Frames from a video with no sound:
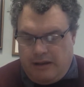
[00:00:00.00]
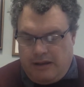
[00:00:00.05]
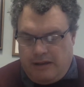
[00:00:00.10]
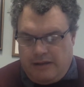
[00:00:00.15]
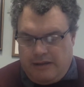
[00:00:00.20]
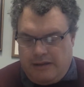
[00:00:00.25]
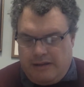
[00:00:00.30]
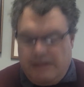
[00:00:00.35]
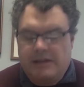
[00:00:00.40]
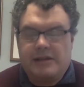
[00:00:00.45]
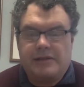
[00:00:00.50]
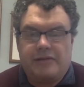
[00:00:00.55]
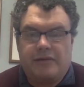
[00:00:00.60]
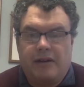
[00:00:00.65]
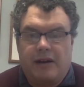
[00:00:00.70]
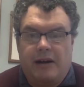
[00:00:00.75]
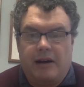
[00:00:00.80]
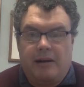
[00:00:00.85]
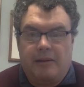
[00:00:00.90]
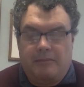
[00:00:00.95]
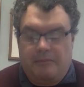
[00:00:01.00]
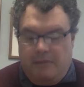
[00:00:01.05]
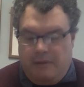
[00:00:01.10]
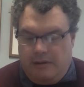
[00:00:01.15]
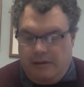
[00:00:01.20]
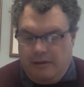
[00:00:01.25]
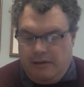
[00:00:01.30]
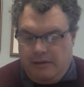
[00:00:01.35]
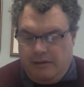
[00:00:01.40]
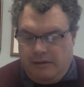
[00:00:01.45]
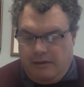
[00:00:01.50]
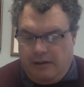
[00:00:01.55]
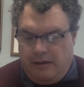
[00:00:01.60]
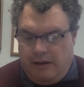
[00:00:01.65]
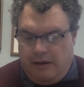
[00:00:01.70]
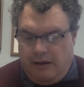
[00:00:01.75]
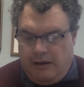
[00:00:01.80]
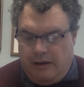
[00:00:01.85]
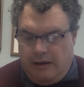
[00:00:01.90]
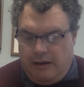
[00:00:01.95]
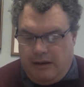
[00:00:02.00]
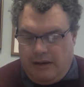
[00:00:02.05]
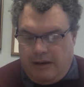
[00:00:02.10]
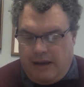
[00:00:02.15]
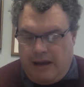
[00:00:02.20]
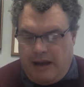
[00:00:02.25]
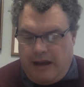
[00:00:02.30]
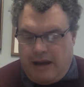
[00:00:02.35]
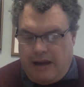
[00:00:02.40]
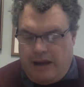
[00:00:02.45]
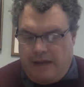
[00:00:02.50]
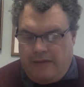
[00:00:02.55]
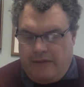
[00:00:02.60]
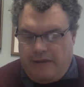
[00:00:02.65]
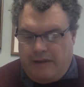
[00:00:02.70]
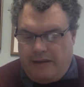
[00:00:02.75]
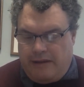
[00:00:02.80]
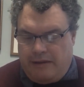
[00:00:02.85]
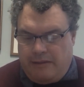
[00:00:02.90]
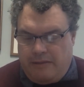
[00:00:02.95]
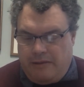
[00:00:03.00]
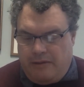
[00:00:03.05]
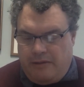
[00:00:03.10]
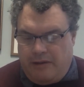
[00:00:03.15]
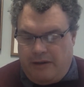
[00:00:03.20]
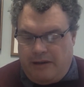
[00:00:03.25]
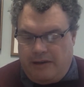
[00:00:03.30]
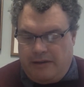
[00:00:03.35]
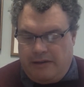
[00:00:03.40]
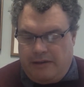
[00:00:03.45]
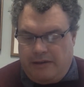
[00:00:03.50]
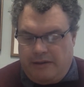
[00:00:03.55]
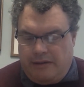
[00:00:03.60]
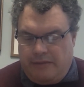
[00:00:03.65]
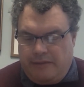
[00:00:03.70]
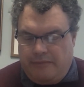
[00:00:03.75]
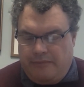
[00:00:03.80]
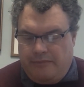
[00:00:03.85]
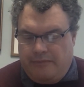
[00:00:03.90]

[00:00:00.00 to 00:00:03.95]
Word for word: This is from NIV. Let me read it to you.